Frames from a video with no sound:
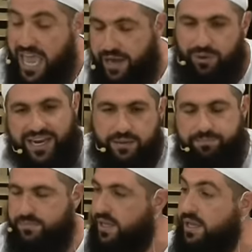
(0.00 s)
And wallah,
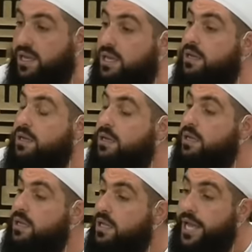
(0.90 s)

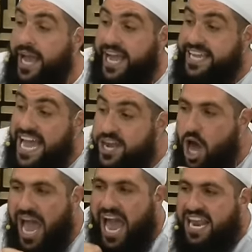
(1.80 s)
Again,
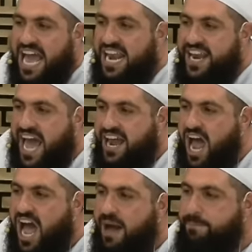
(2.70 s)
not halal and
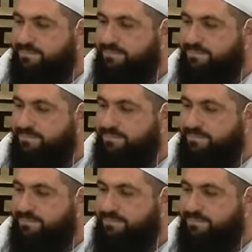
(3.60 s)
haram.